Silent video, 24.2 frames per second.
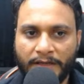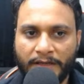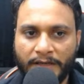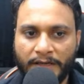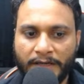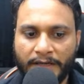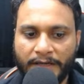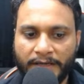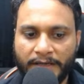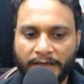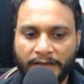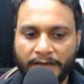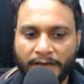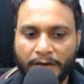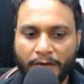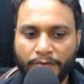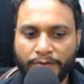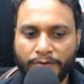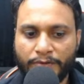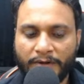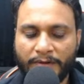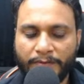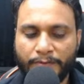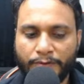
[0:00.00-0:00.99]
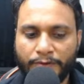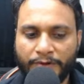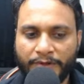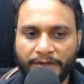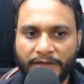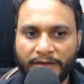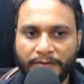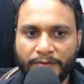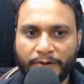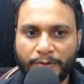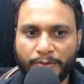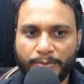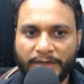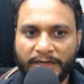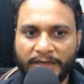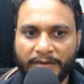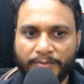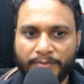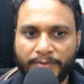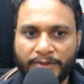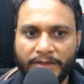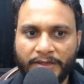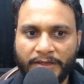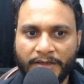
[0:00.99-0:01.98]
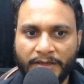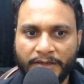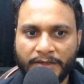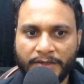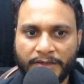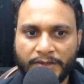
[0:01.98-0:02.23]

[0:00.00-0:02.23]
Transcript: Again, now you have to recover back b.